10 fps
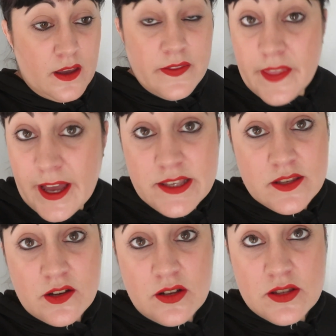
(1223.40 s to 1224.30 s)
And that's
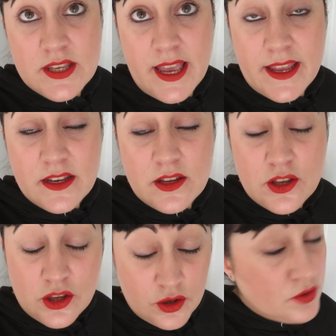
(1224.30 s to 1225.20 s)
the content
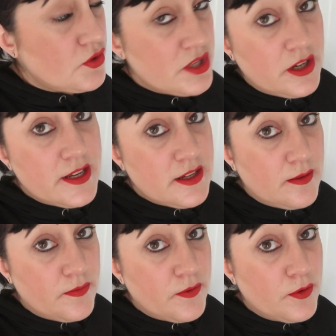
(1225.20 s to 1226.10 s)
you signed
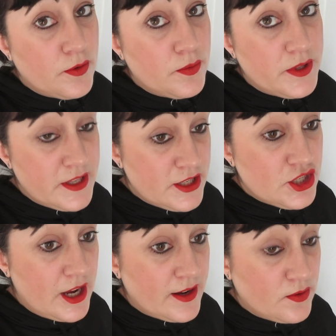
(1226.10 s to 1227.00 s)
up for with this
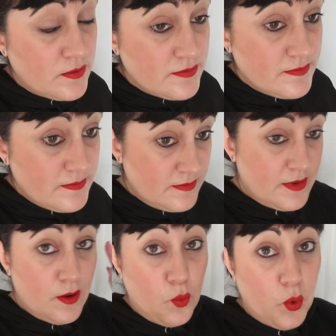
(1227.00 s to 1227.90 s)
channel.
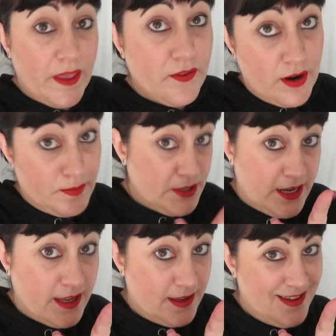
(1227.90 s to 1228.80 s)
Weather
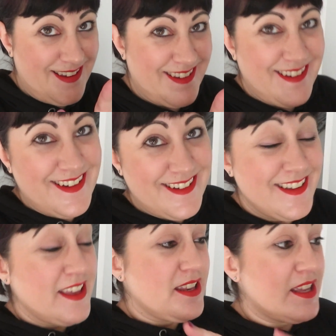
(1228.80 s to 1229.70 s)
update.
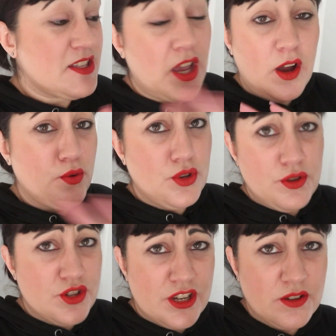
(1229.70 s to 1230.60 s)
Needs a whole
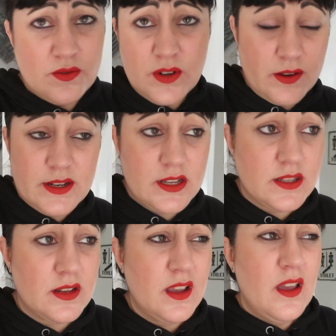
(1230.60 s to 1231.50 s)
new jingle. No, it
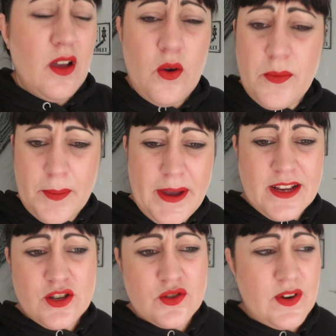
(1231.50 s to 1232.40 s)
doesn't. Oh, my
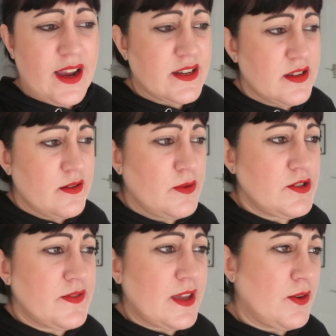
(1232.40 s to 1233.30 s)
back just cracked. I
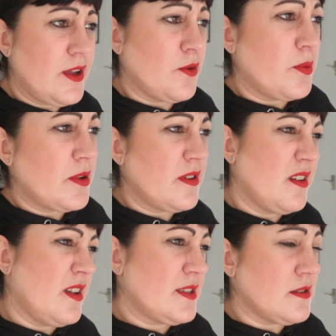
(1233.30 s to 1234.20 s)
wonder if that will help.
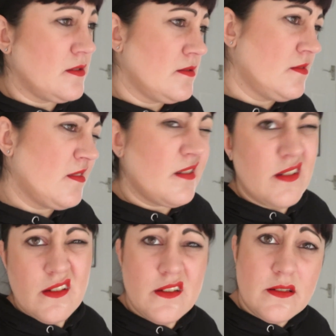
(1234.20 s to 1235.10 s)
No, it hasn't.
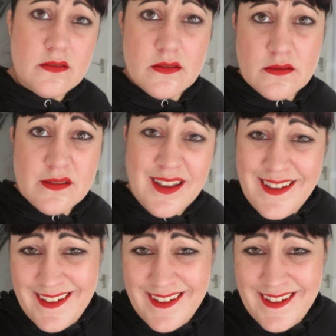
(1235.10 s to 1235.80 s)
No.